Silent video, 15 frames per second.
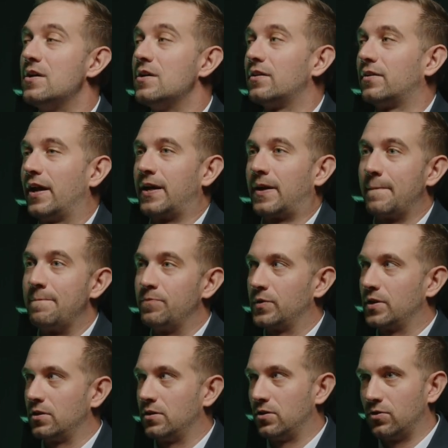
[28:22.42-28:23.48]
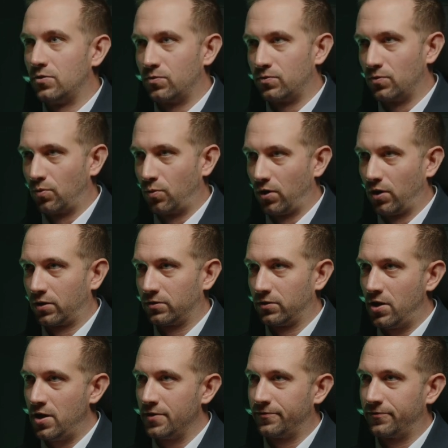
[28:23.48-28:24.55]
like you work
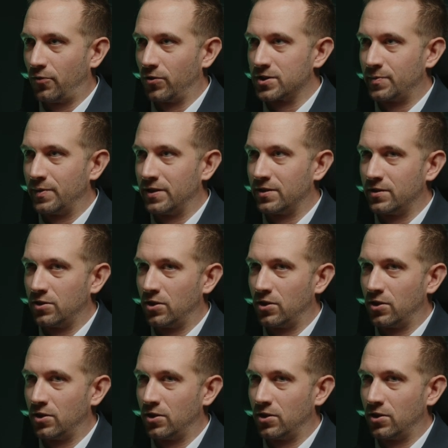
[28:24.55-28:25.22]
law enforcement,